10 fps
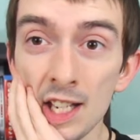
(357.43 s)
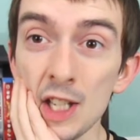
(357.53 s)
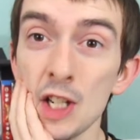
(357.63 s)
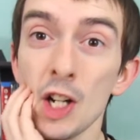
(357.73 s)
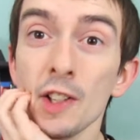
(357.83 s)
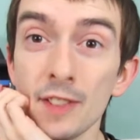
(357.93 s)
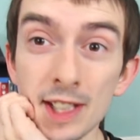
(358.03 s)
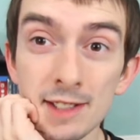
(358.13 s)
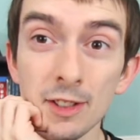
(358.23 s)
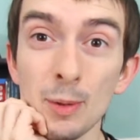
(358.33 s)

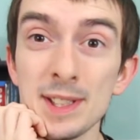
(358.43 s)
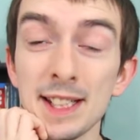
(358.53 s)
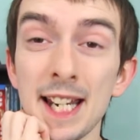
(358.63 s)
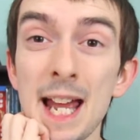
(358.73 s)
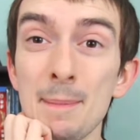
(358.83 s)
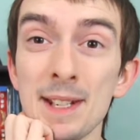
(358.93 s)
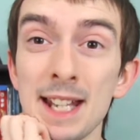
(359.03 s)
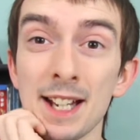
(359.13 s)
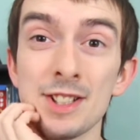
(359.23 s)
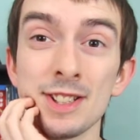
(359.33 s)
nervous for what's gonna happen
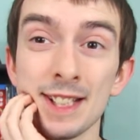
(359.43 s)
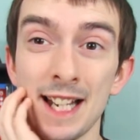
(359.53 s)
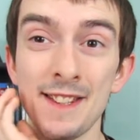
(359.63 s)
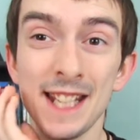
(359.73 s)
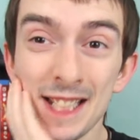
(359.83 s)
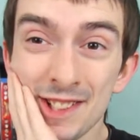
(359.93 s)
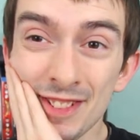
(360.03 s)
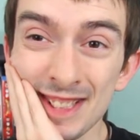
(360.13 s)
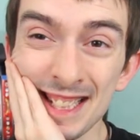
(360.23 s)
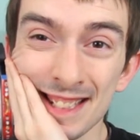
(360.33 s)
next, just like on the edge of
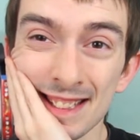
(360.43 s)
your seat,